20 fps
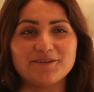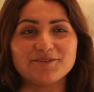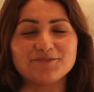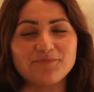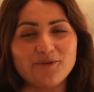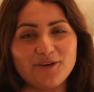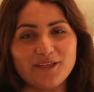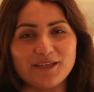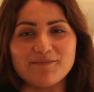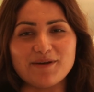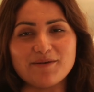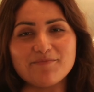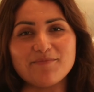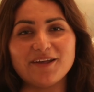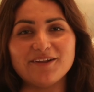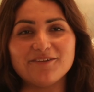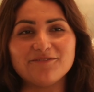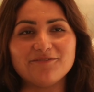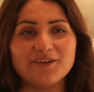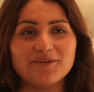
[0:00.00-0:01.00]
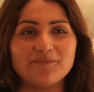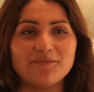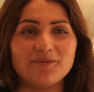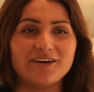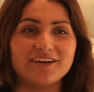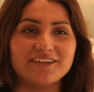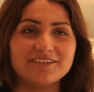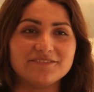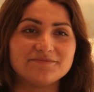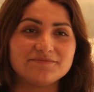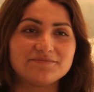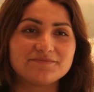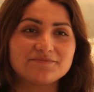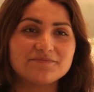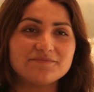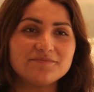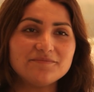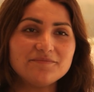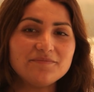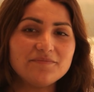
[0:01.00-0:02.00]
It was probably in my benefit, but
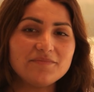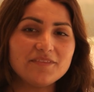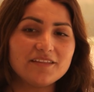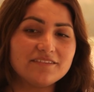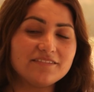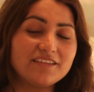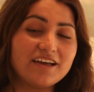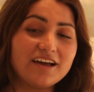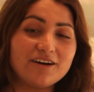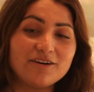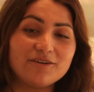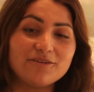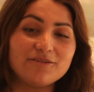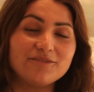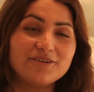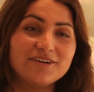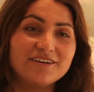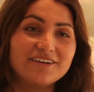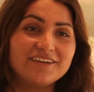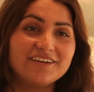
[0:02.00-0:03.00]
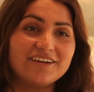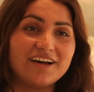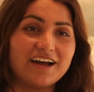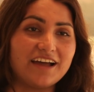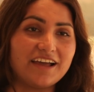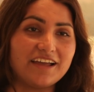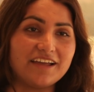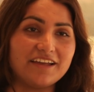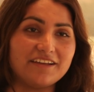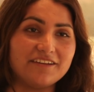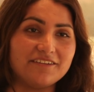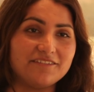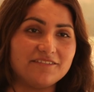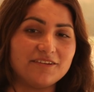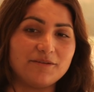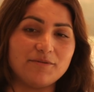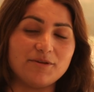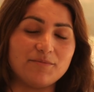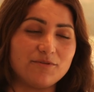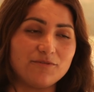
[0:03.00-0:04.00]
now, I
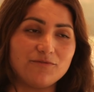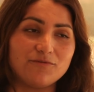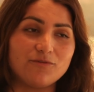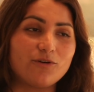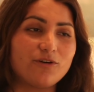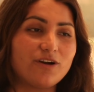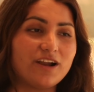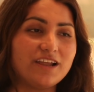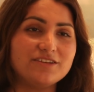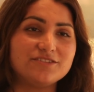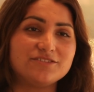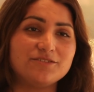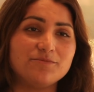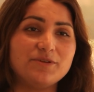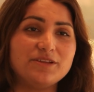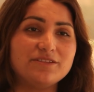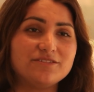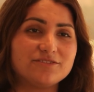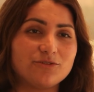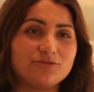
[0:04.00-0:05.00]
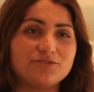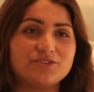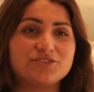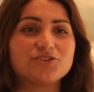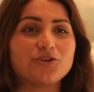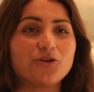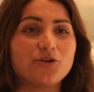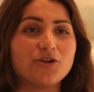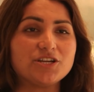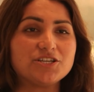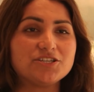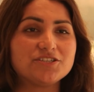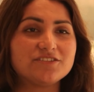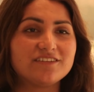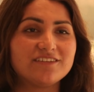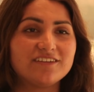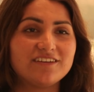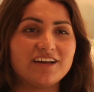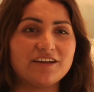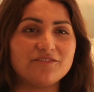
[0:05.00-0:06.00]
mean, before I used to be so discouraged.
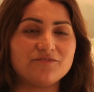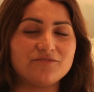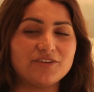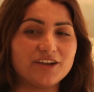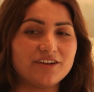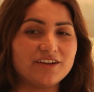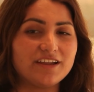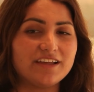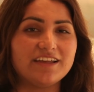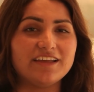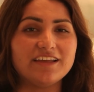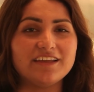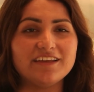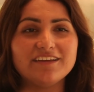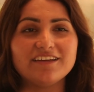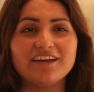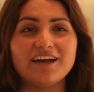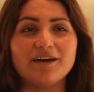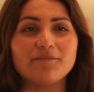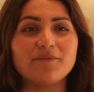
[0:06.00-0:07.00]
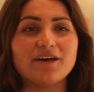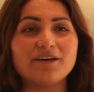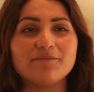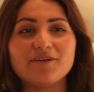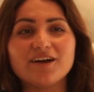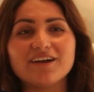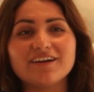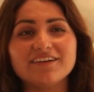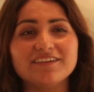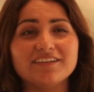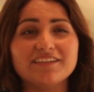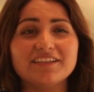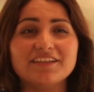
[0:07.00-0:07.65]
I figured, hey, I'm not gonna